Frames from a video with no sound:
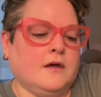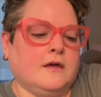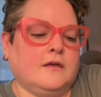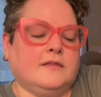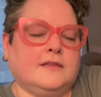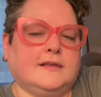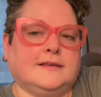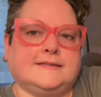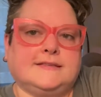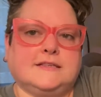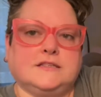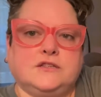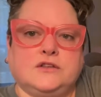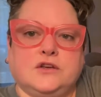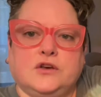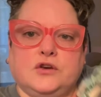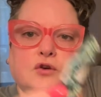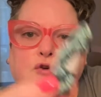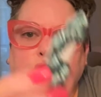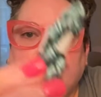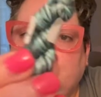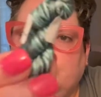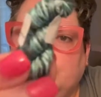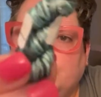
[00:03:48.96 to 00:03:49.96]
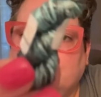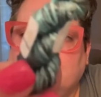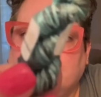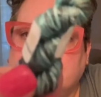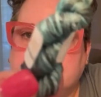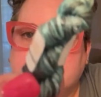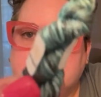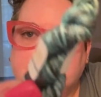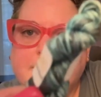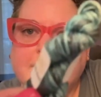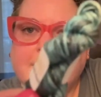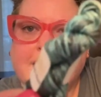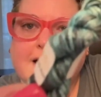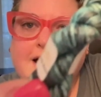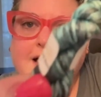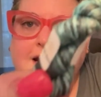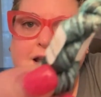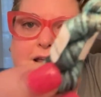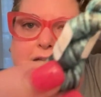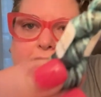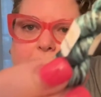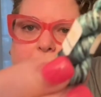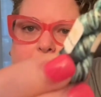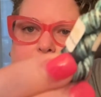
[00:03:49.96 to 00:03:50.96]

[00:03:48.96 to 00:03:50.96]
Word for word: this is ghoul's blood.